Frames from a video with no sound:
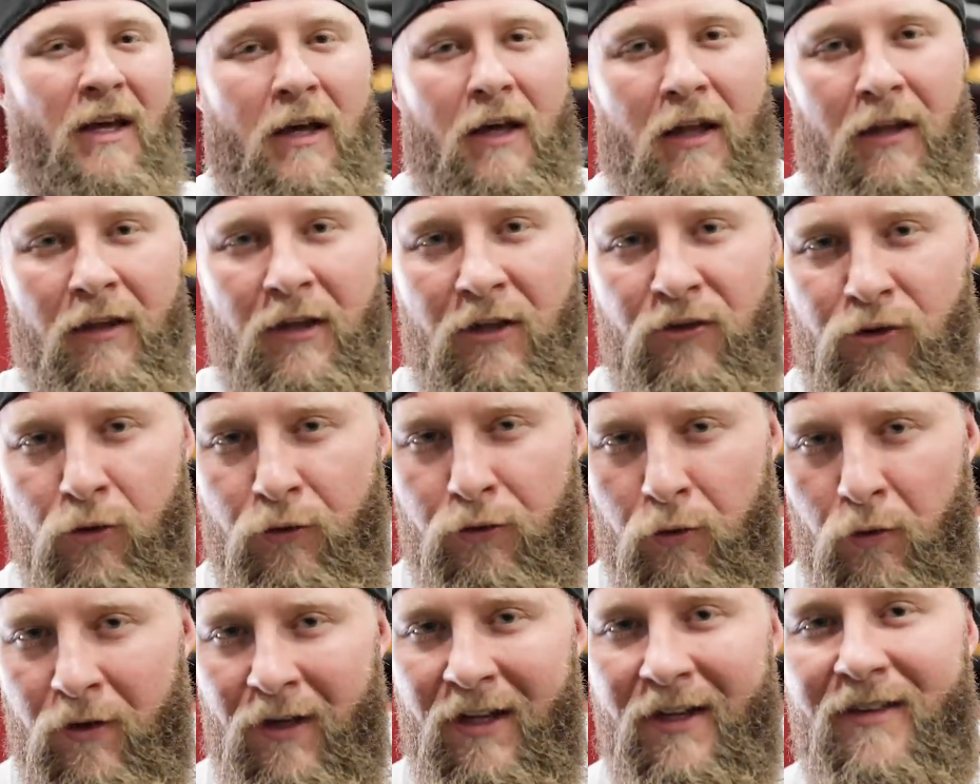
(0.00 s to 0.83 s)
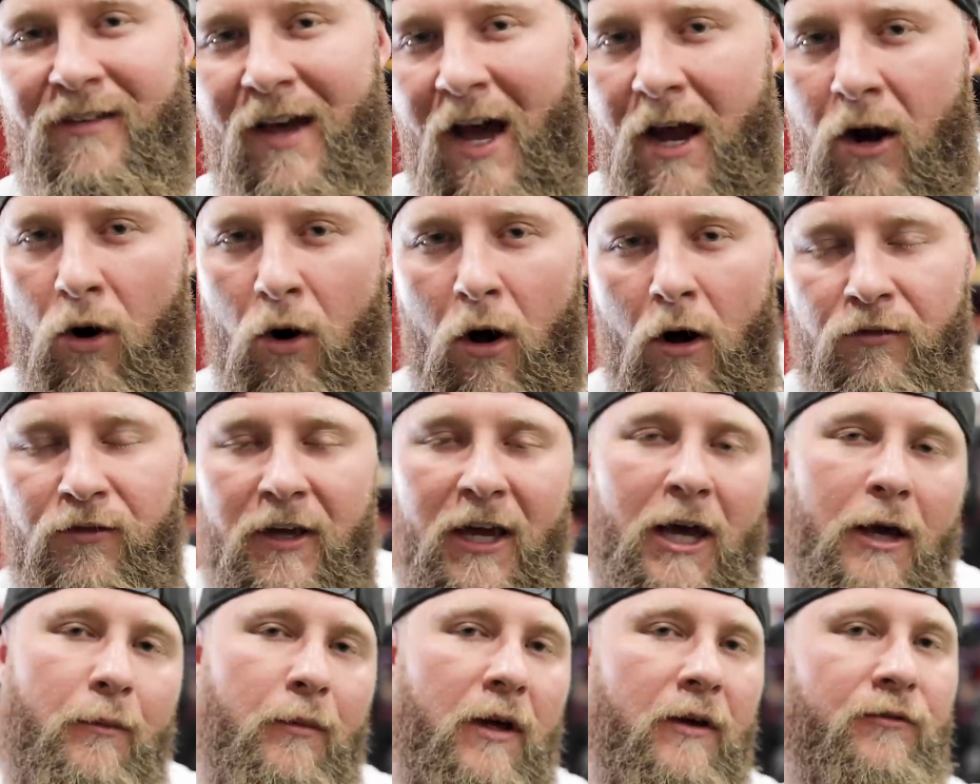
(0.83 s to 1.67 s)
It leads you through the entire
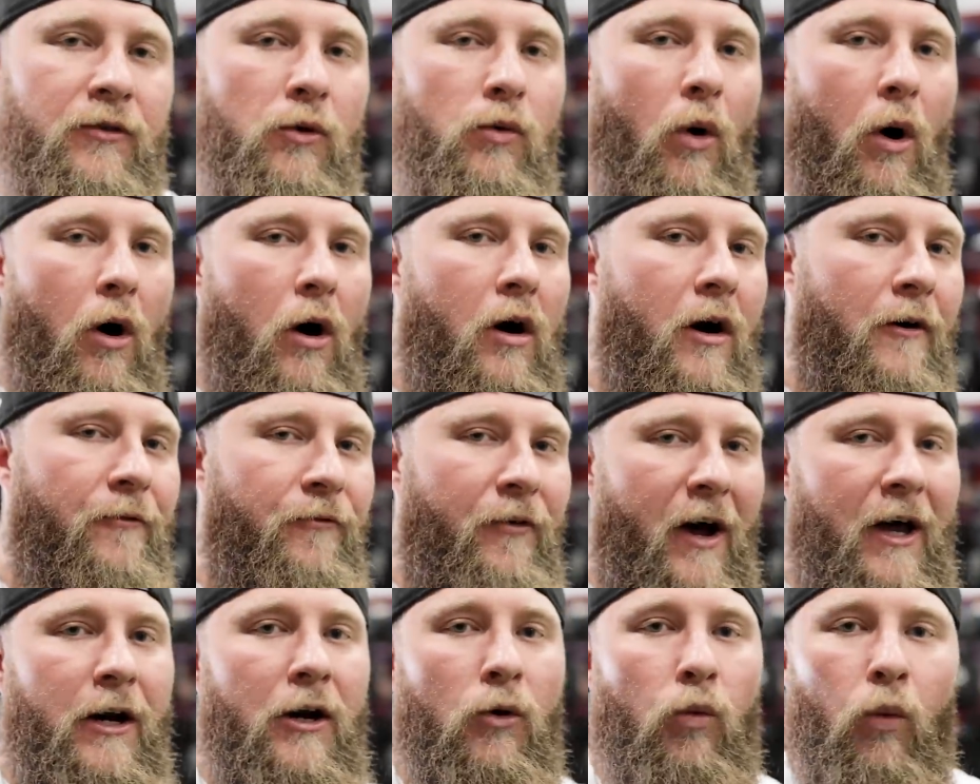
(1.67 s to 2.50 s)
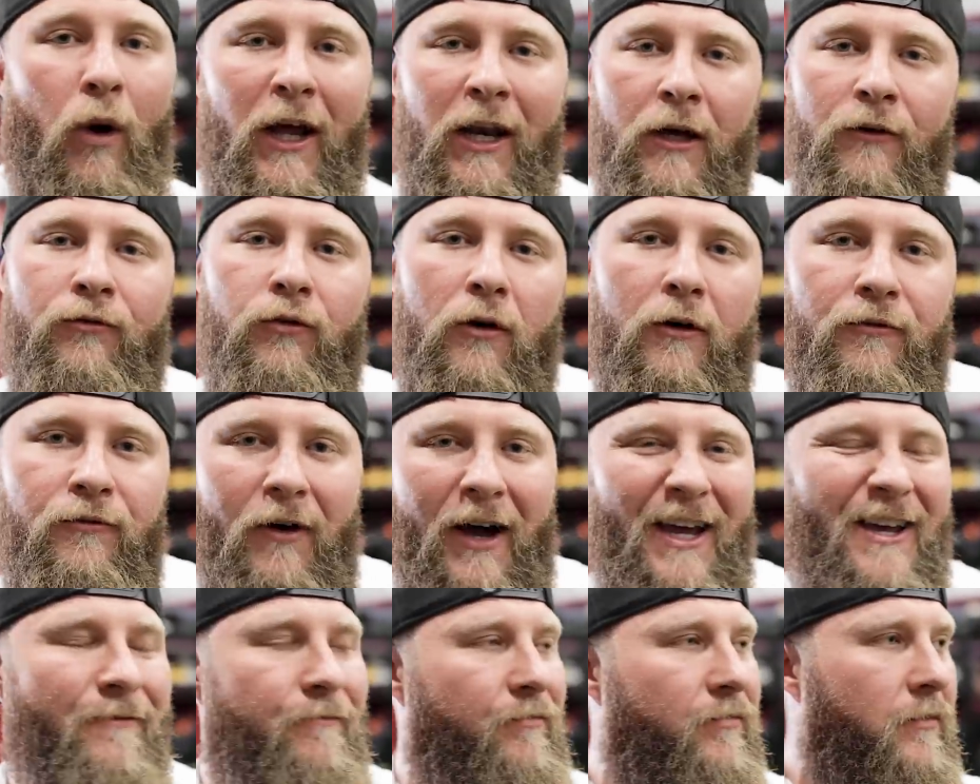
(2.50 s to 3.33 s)
off-camp. If you are a fighter waiting for a
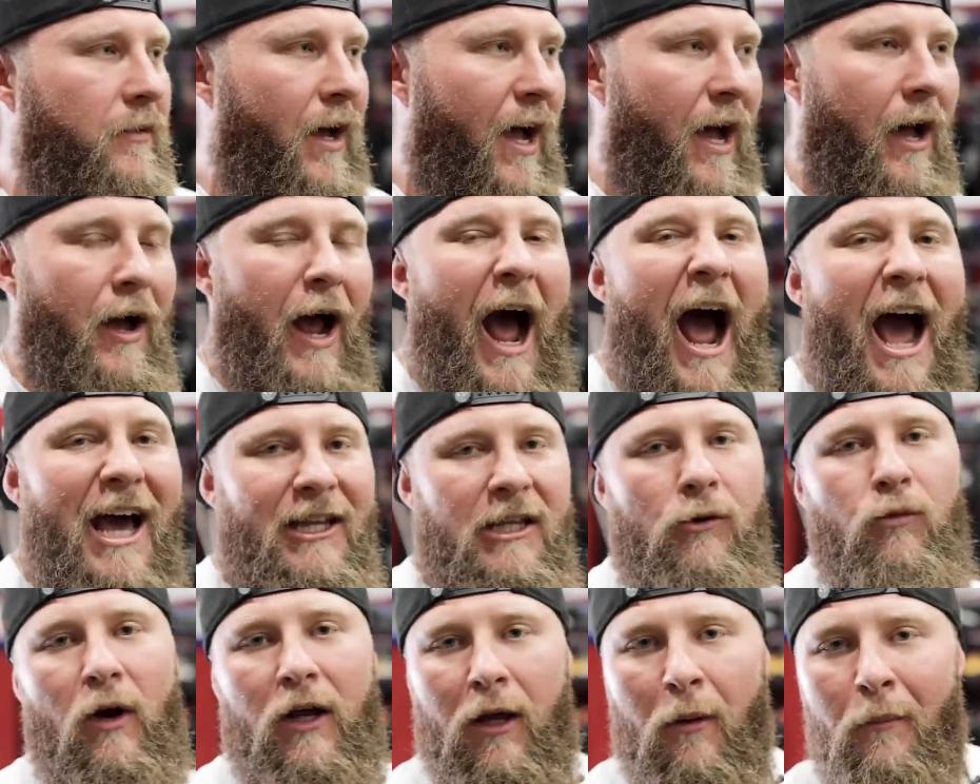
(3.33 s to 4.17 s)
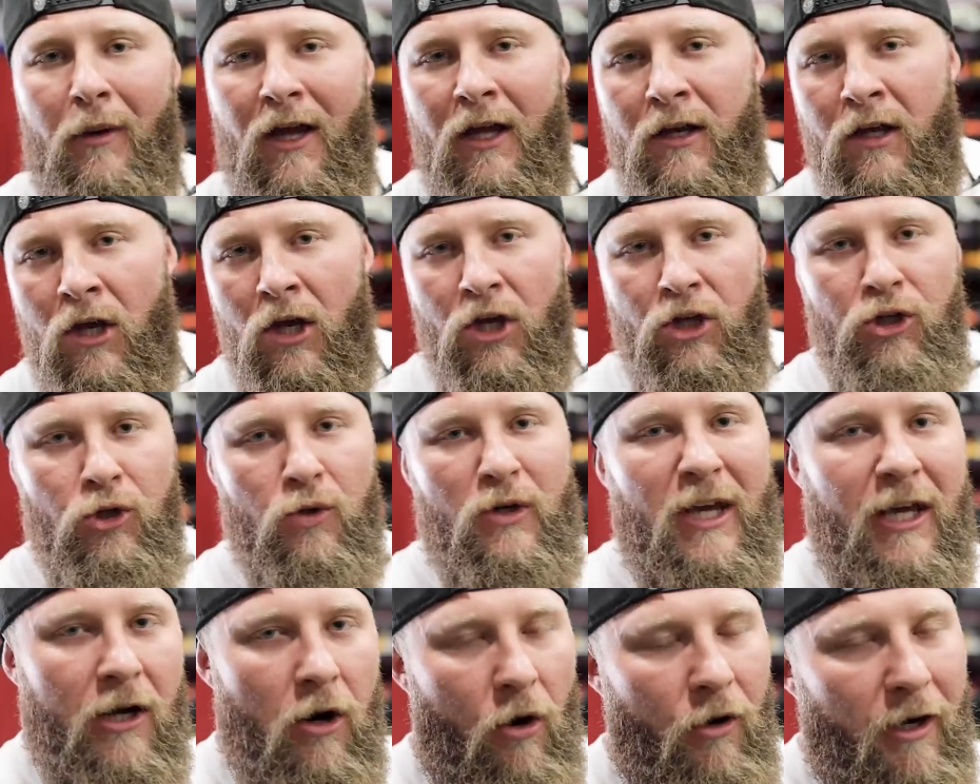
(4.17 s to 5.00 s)
fight, I highly recommend
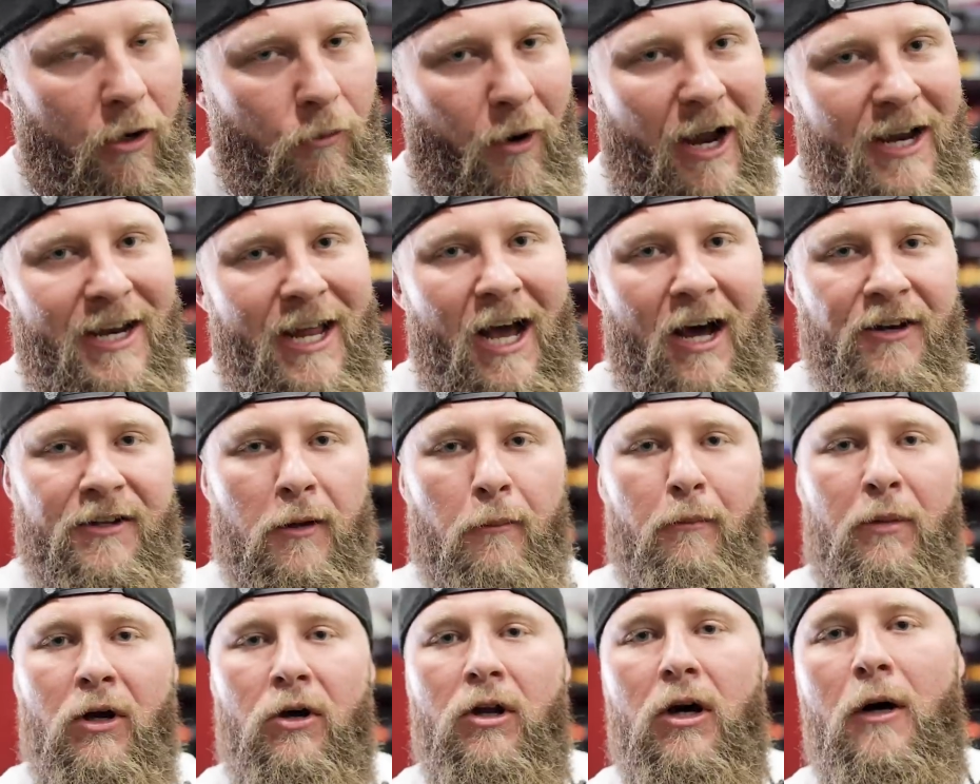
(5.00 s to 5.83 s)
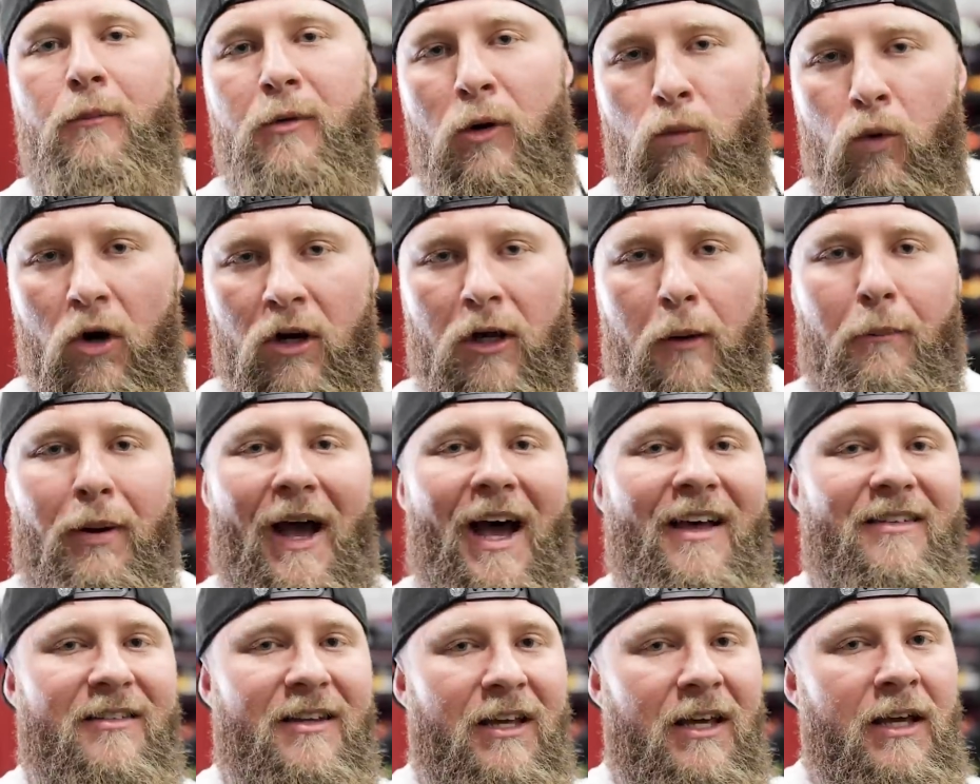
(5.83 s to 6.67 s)
you get on it right now to build up your work
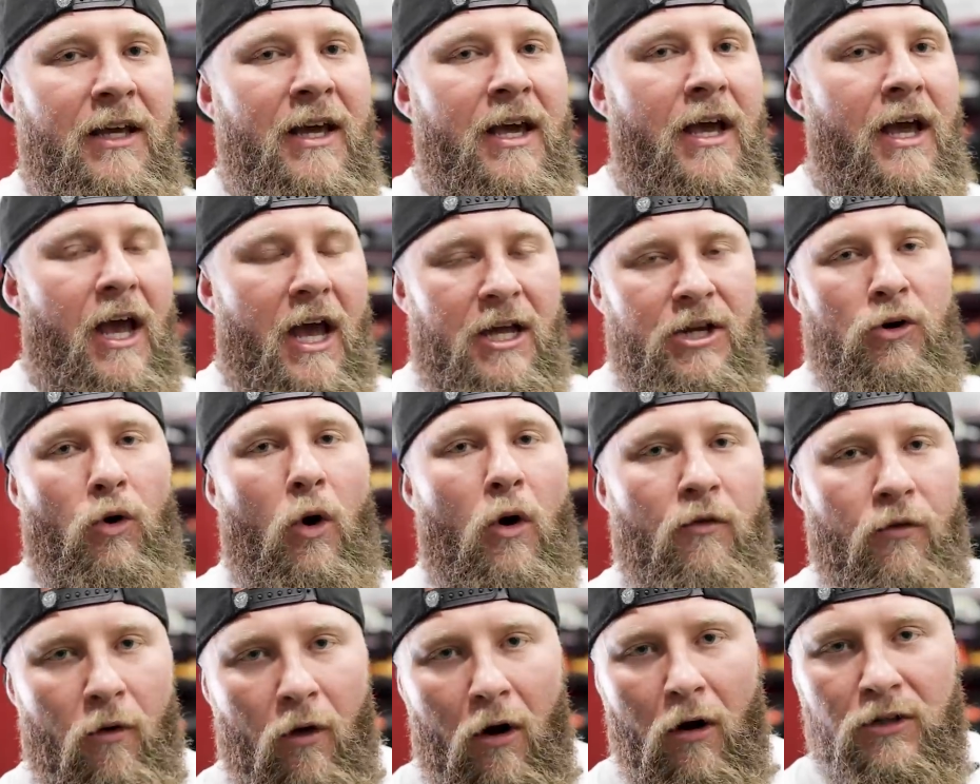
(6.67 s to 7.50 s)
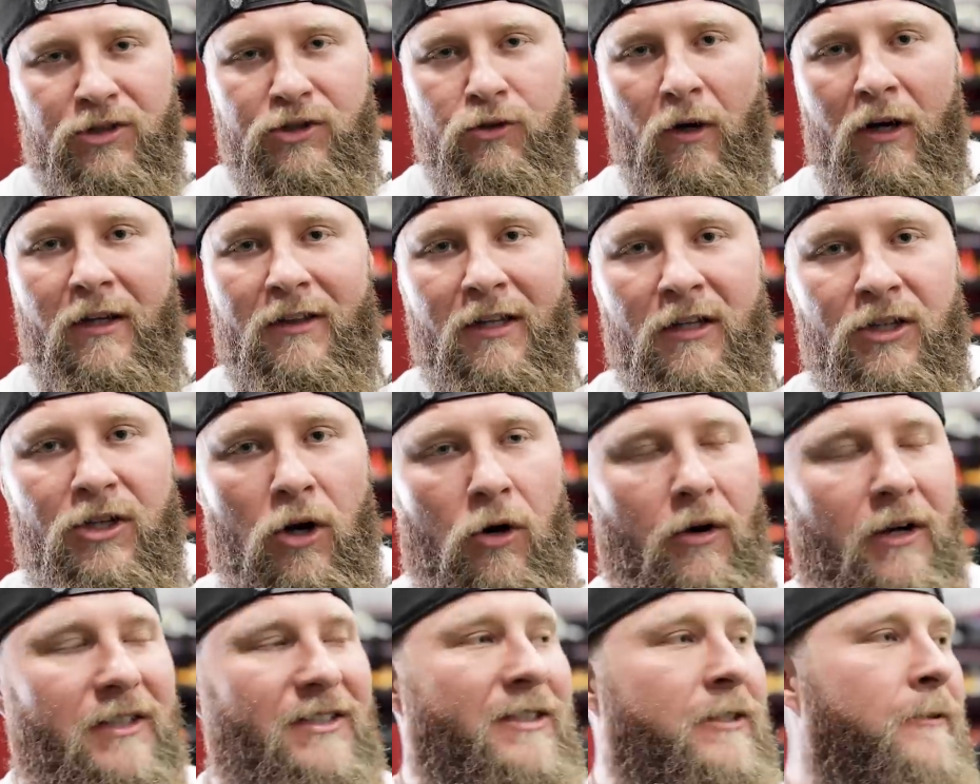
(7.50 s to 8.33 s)
capacity and your overall strength and
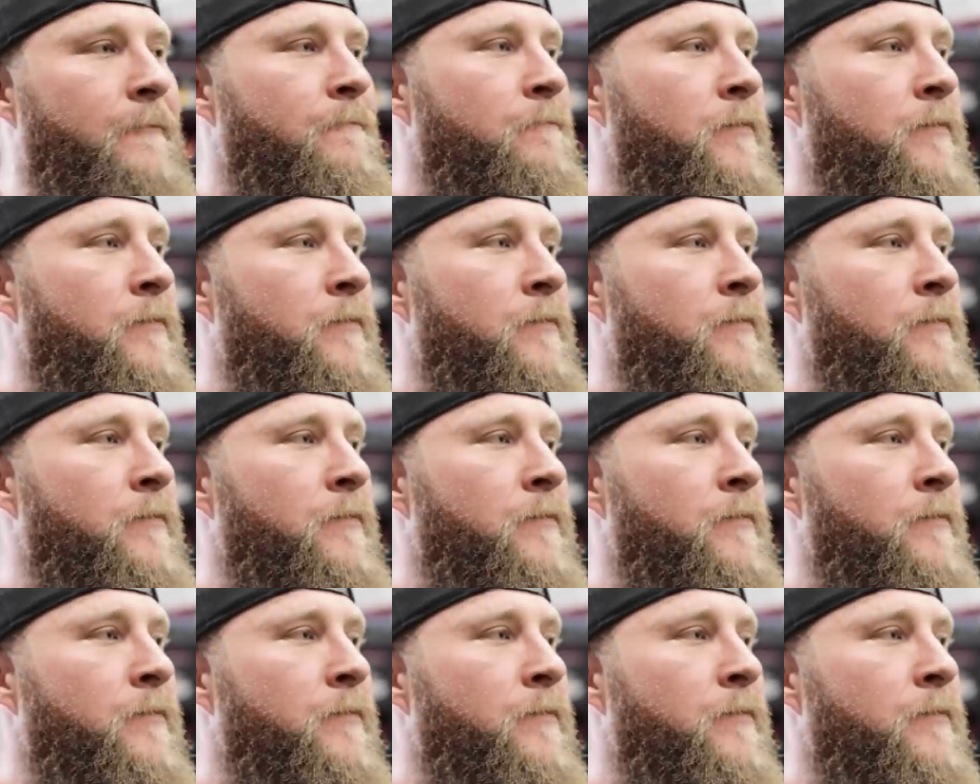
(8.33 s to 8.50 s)
endurance.